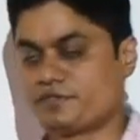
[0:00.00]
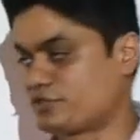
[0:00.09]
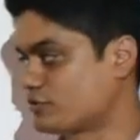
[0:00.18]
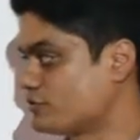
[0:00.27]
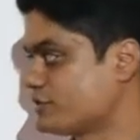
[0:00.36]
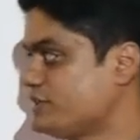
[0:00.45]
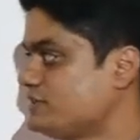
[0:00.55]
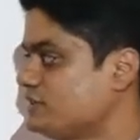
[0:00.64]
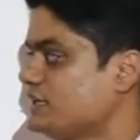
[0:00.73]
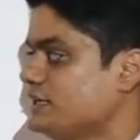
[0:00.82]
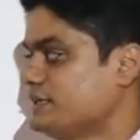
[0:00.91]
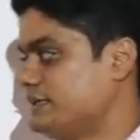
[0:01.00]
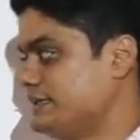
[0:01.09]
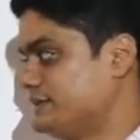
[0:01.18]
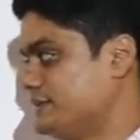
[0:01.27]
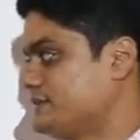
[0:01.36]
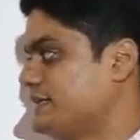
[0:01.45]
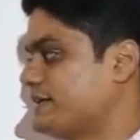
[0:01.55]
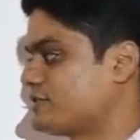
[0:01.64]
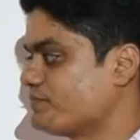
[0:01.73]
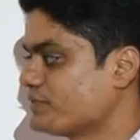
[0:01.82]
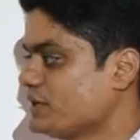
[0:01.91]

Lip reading: first question is like this. Next,